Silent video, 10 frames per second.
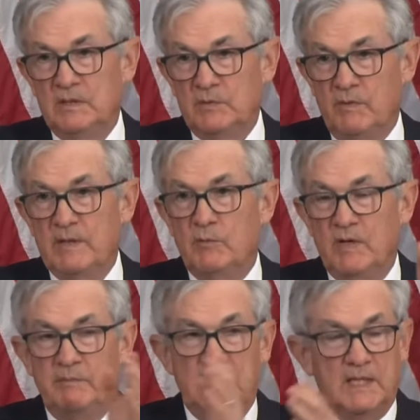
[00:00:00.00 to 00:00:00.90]

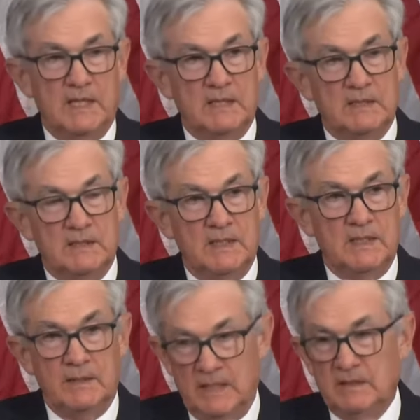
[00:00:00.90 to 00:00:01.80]
21 meeting and the
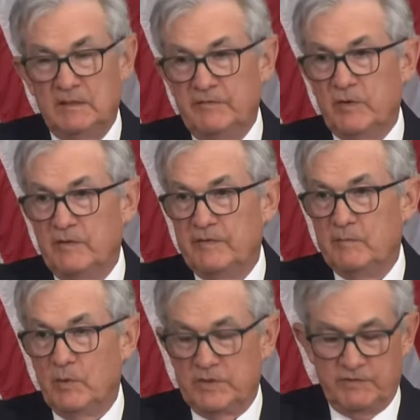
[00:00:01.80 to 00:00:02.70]
and liftoff
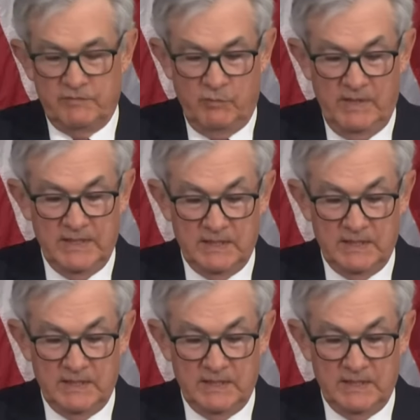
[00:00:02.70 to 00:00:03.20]
in March of 20,